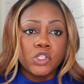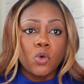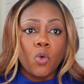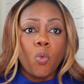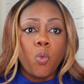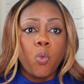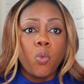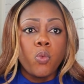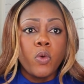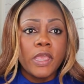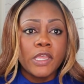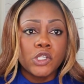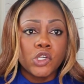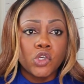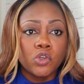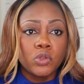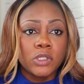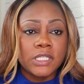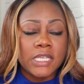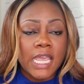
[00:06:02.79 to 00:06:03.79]
So we
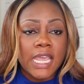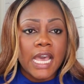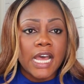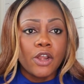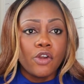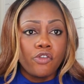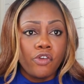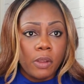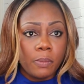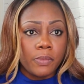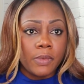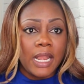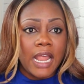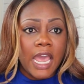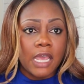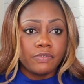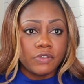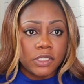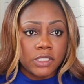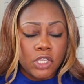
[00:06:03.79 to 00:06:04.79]
should take our dream
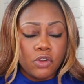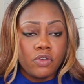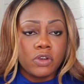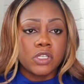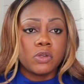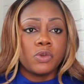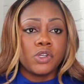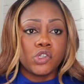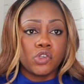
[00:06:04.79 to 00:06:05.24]
life seriously.